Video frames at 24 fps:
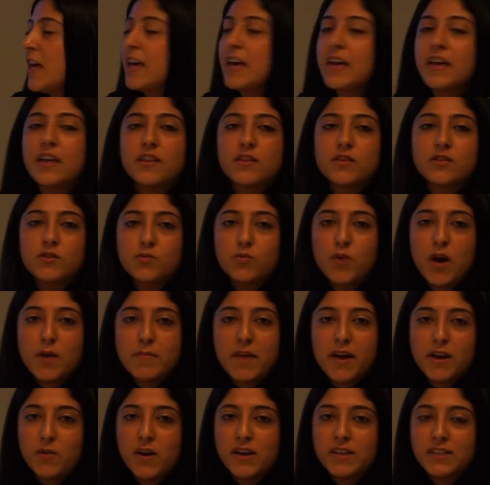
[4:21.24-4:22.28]
that Swipe
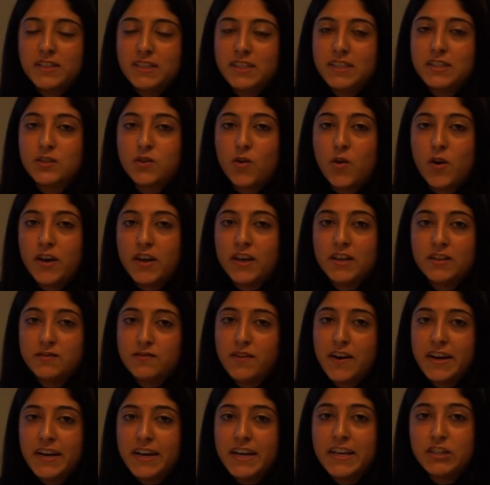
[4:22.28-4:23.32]
NYC is
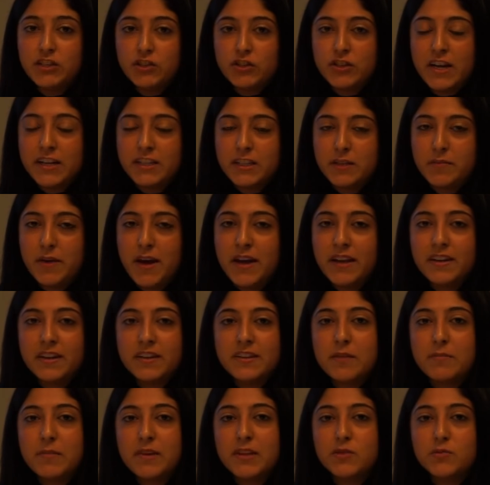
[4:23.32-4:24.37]
very internet dependent.
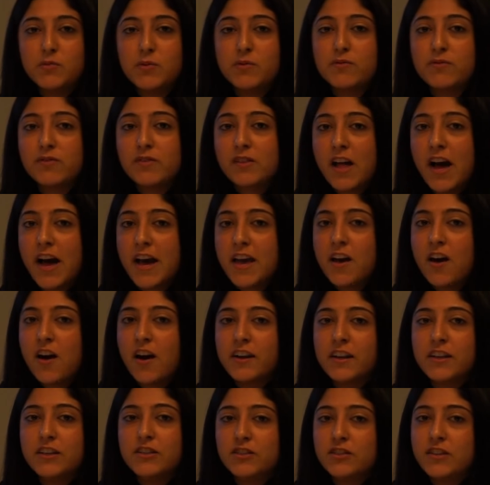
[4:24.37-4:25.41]
That means we rely
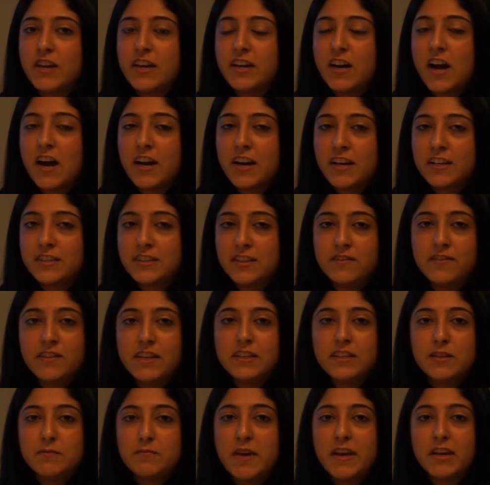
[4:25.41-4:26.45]
on internet
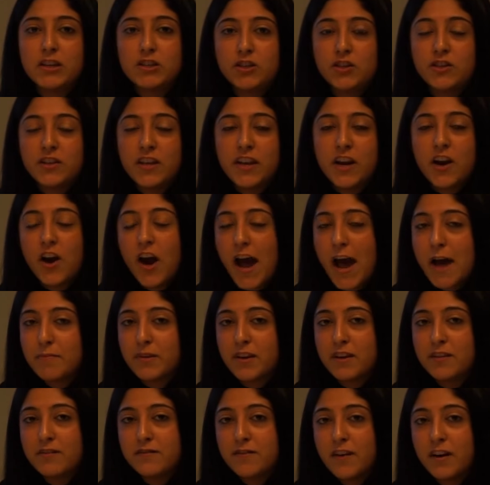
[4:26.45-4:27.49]
connectivity to make sure that our app
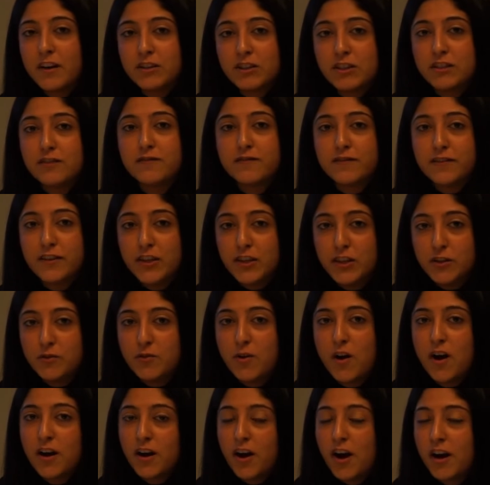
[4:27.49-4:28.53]
can function for you,
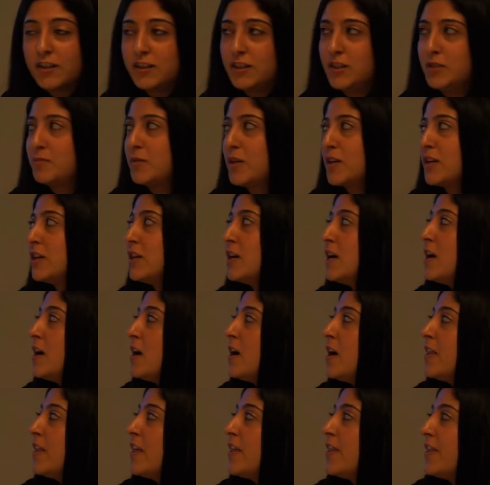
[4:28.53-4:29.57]
our customer.
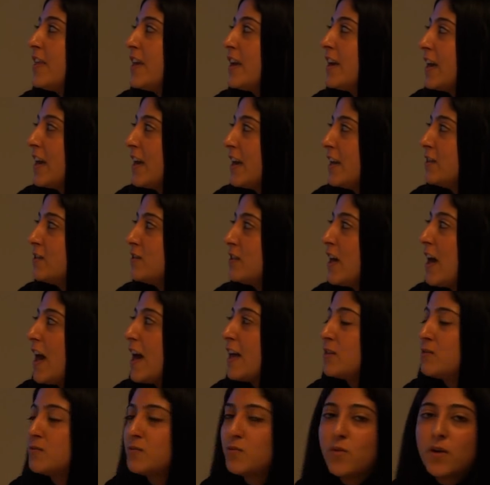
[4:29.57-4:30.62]
The thing is,
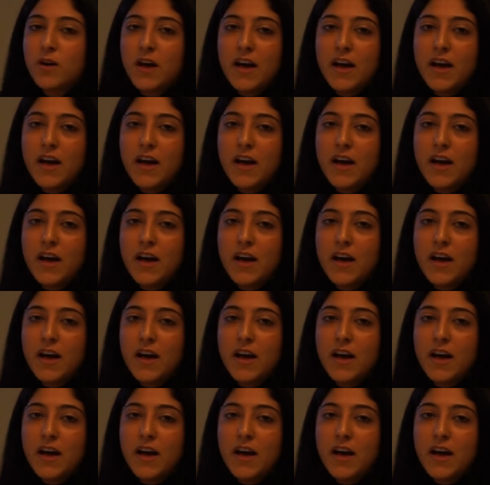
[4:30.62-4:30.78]
as